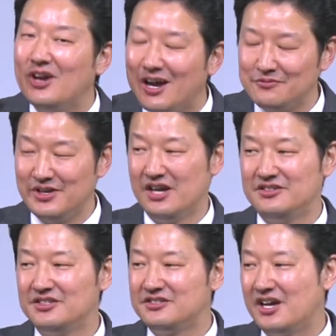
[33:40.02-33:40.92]
have to
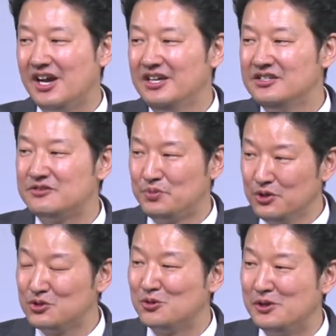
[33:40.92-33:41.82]
exercise
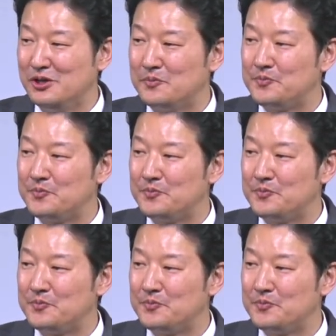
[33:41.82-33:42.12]
spiritually.